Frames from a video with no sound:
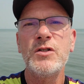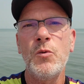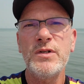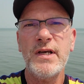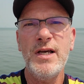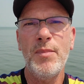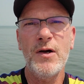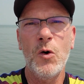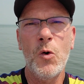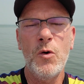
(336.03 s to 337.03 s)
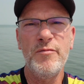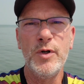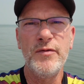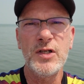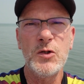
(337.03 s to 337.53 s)
So once I hit my goal of
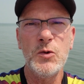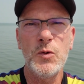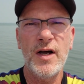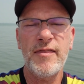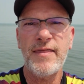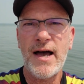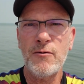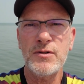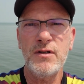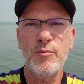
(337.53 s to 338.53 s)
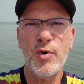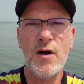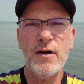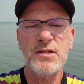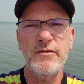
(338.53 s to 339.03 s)
moving to 1,000
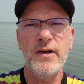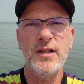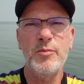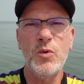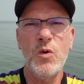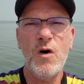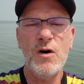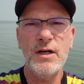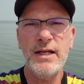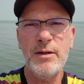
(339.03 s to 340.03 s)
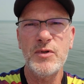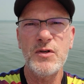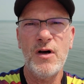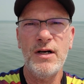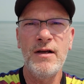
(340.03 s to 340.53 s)
products available on
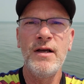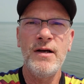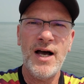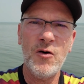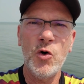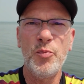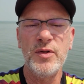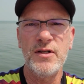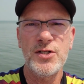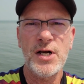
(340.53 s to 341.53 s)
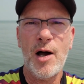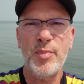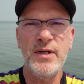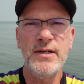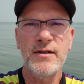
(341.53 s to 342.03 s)
Amazon, I'll open the shop
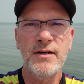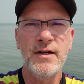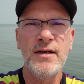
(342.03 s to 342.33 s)
here.